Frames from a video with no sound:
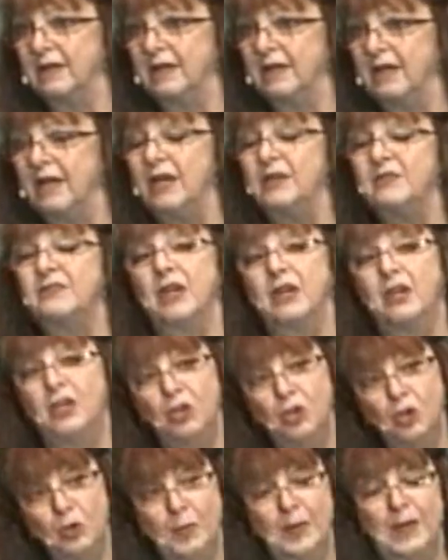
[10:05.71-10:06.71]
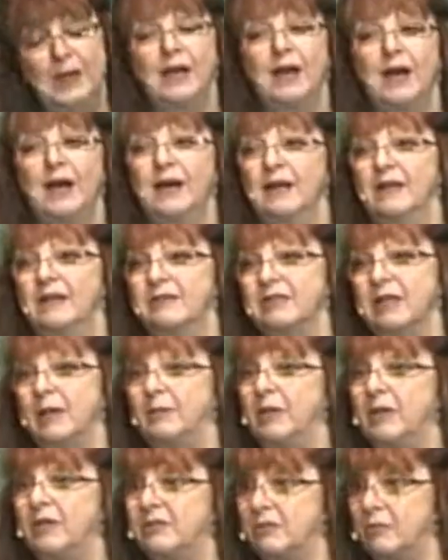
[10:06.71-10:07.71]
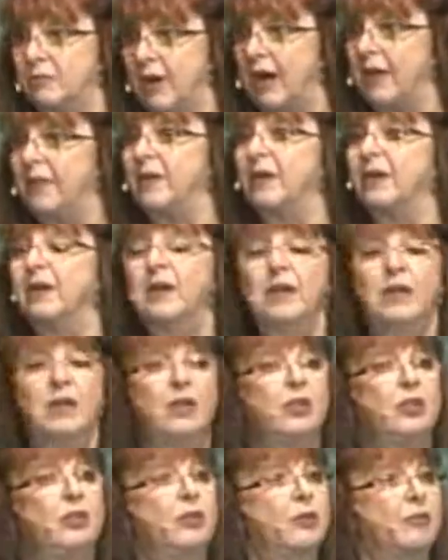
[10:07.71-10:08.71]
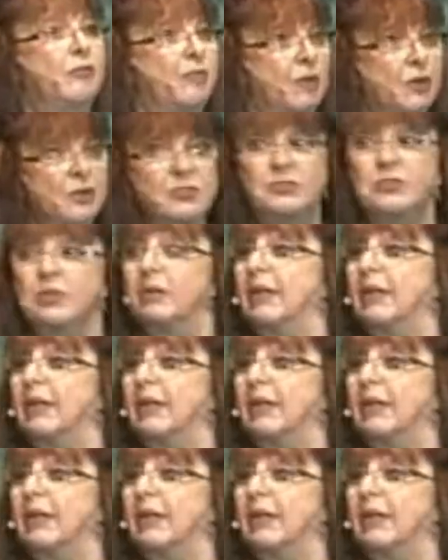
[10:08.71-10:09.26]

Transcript: is a human concept. It's a rather universal